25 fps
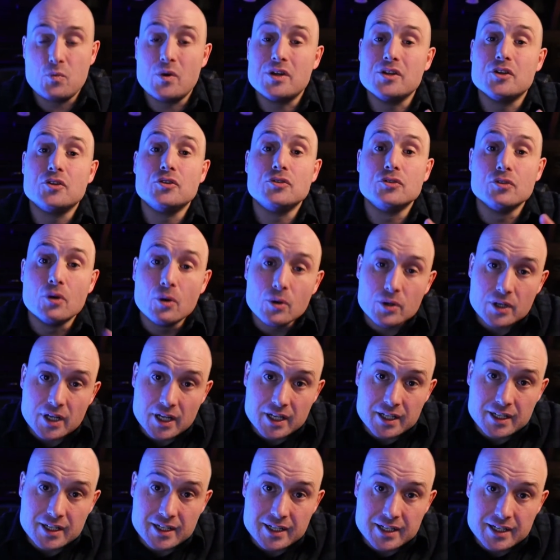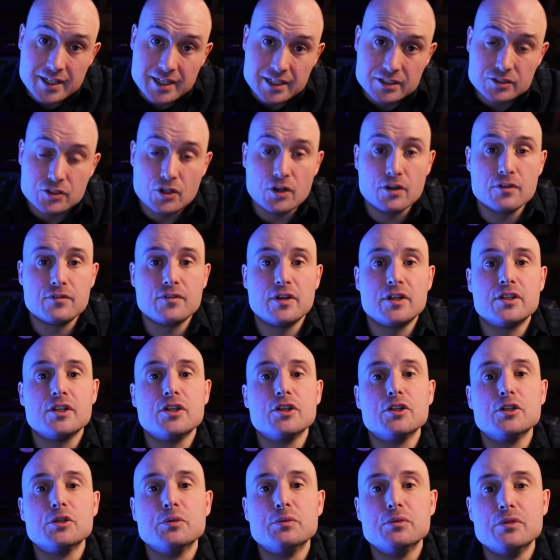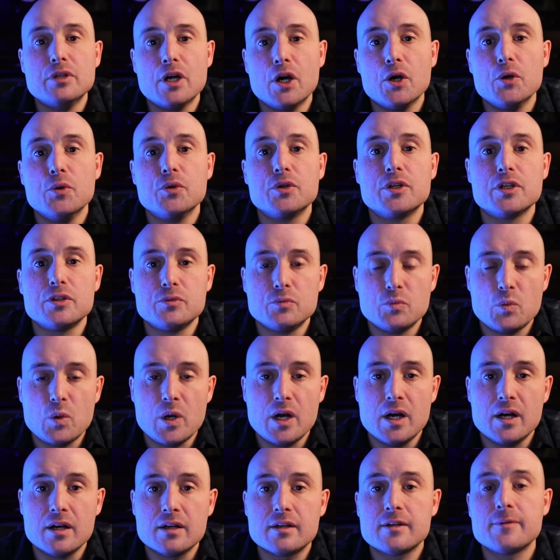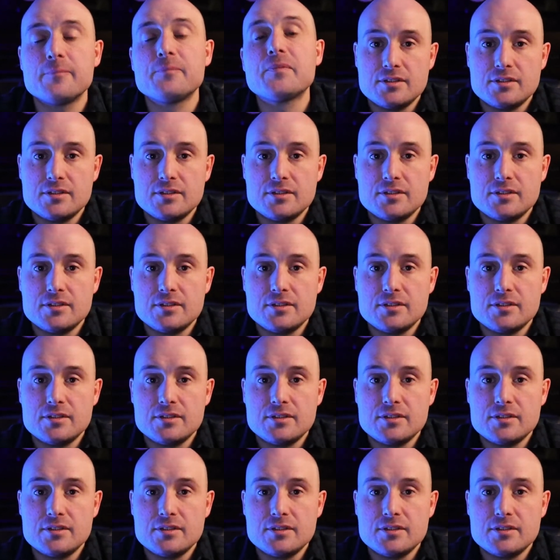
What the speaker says: where you're not going to get kicked off and that you know can work.